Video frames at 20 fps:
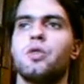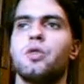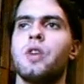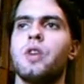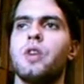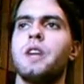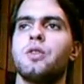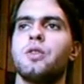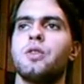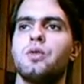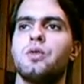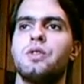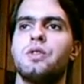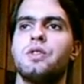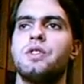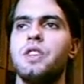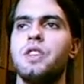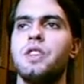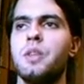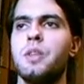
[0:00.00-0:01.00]
that Ukraine could
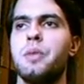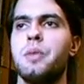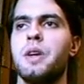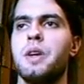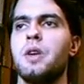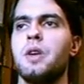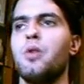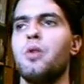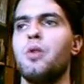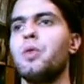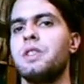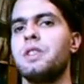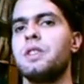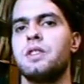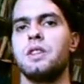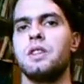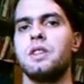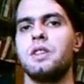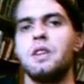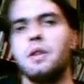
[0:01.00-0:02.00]
still be
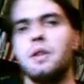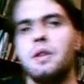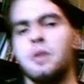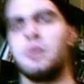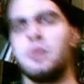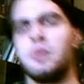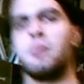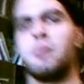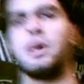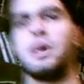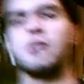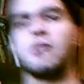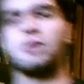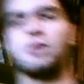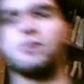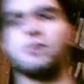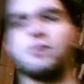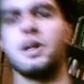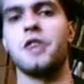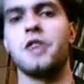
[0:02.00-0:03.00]
with
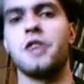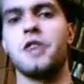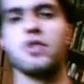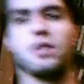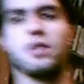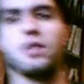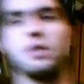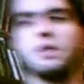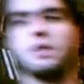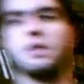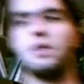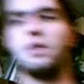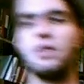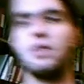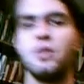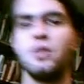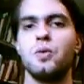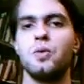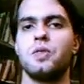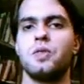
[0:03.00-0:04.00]
part of Russian
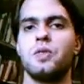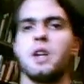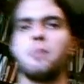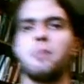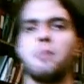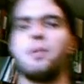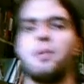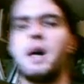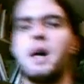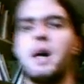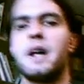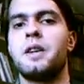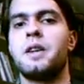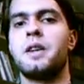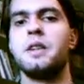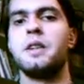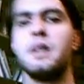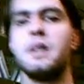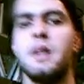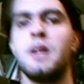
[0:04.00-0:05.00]
renewed
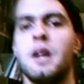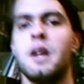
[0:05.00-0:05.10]
empire.